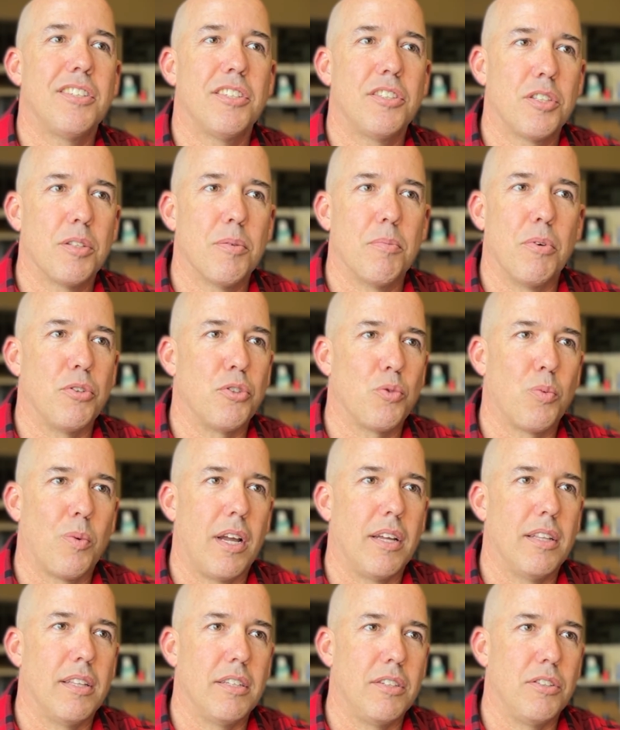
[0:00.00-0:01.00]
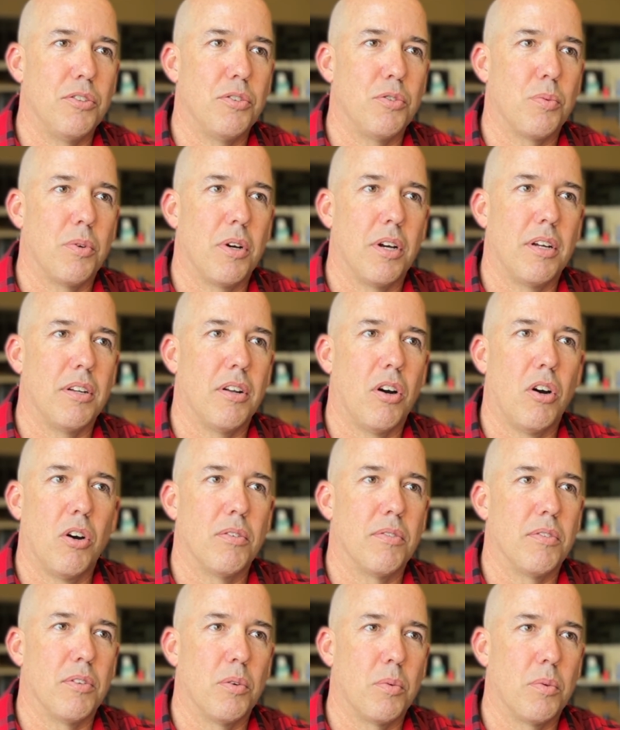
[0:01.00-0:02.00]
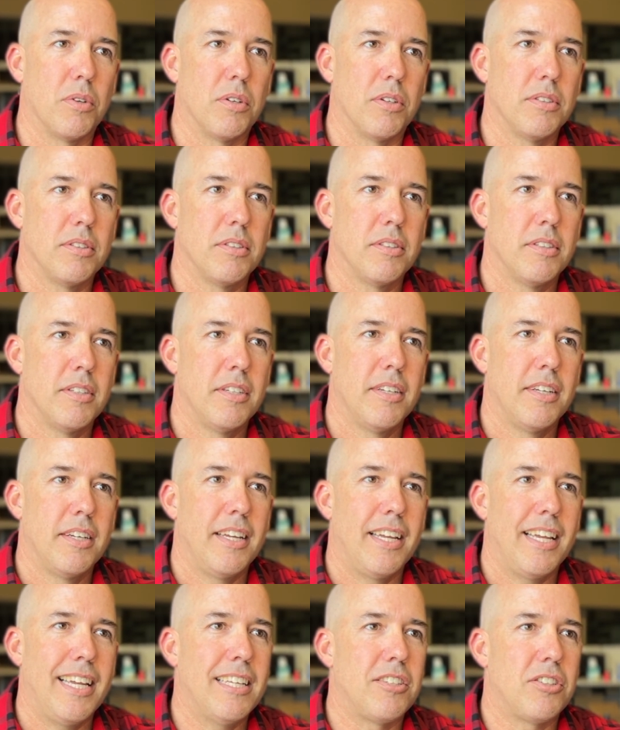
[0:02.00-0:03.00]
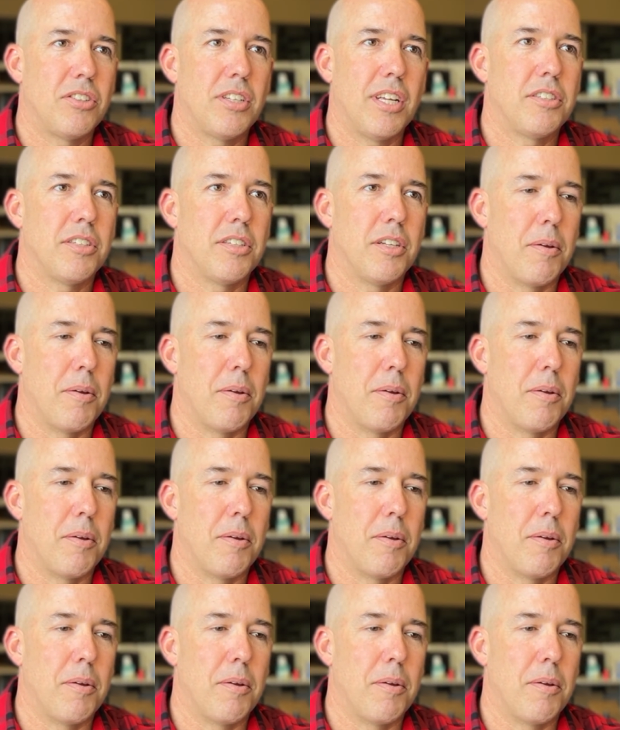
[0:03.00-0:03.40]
it's the most widely used one all over the world, it sets an